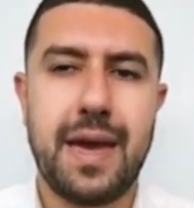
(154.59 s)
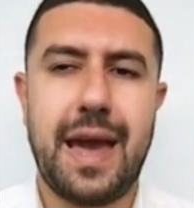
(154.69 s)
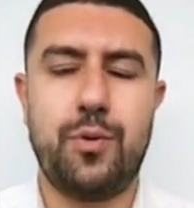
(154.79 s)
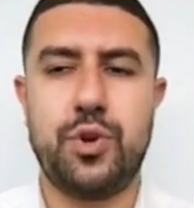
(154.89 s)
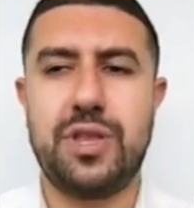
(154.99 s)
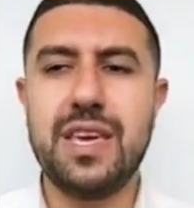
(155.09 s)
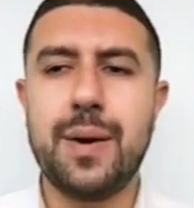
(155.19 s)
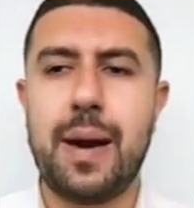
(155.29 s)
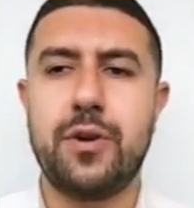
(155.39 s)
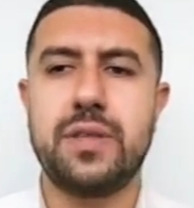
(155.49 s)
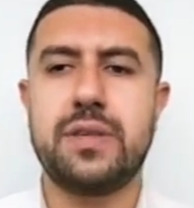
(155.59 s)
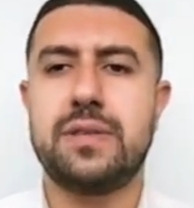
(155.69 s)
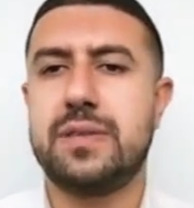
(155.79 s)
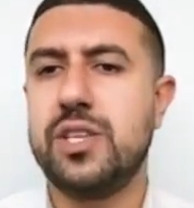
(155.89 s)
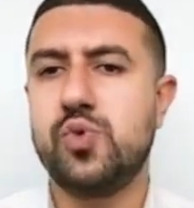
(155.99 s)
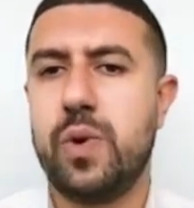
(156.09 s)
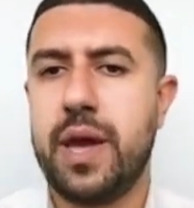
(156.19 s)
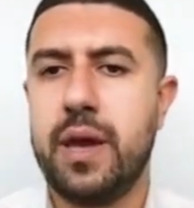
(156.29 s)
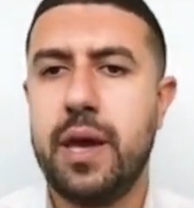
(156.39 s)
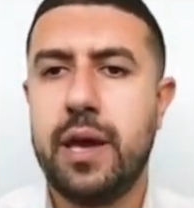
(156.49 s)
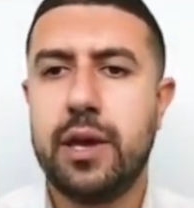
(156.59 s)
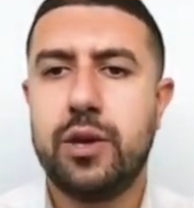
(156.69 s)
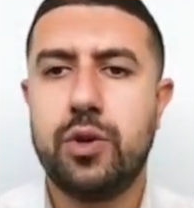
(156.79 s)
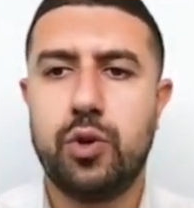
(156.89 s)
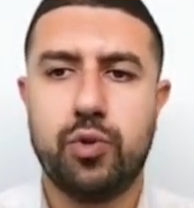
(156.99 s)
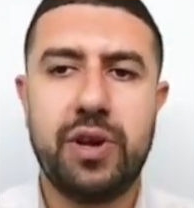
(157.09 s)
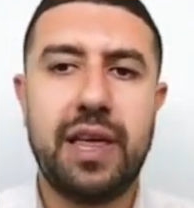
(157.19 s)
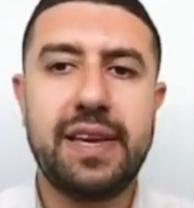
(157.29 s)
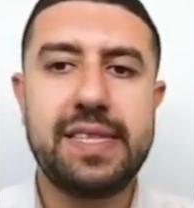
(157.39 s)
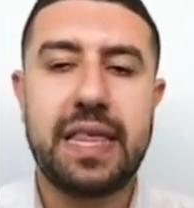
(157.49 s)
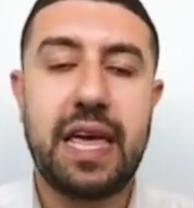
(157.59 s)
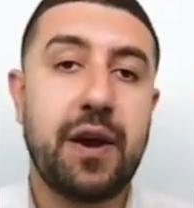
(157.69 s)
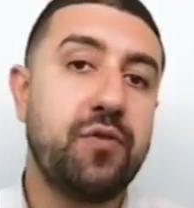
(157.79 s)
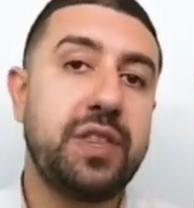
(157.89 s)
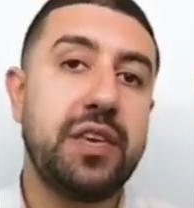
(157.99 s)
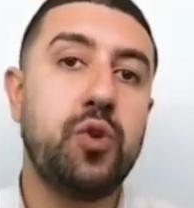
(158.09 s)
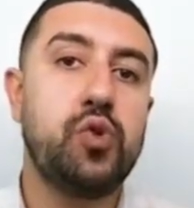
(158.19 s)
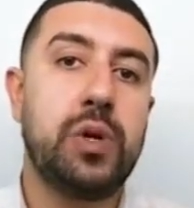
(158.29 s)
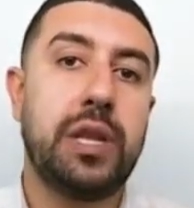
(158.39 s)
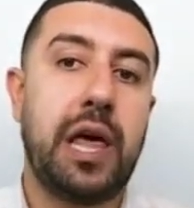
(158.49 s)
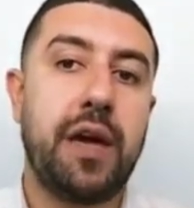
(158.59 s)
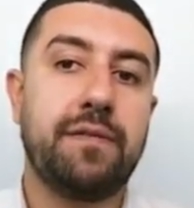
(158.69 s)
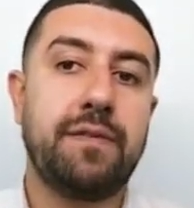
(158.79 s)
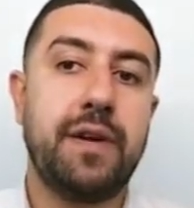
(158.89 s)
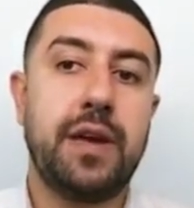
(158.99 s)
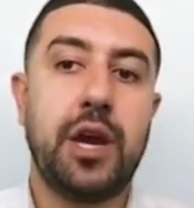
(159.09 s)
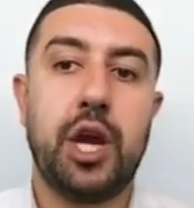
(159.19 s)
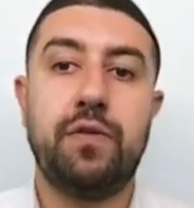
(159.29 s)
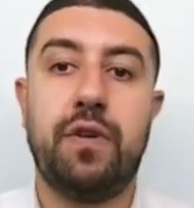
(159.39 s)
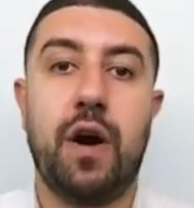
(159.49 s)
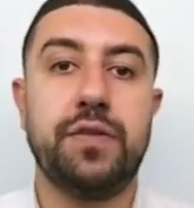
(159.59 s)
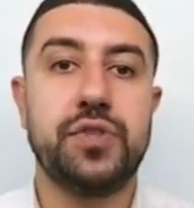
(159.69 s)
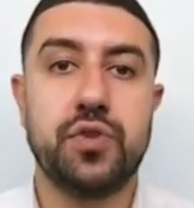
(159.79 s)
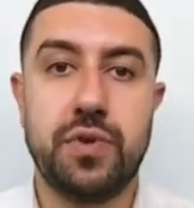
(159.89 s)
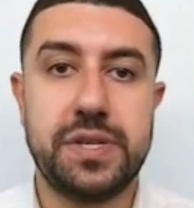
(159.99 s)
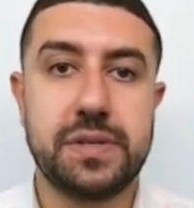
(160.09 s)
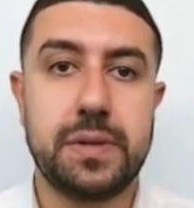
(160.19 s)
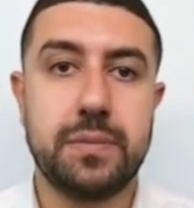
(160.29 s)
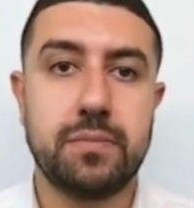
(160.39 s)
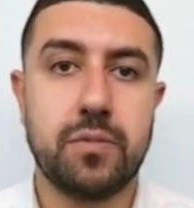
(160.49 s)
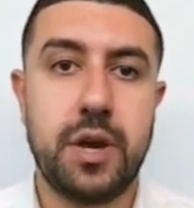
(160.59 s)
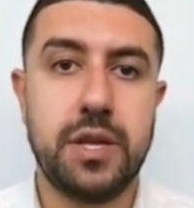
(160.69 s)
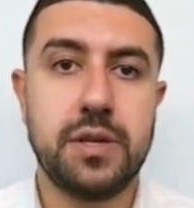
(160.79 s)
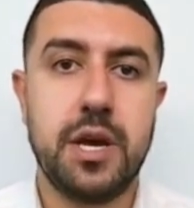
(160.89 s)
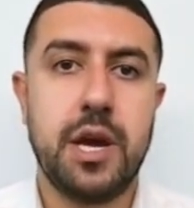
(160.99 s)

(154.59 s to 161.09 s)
And when you think about it this way, you'll realize that everything you do in life involves risk, right?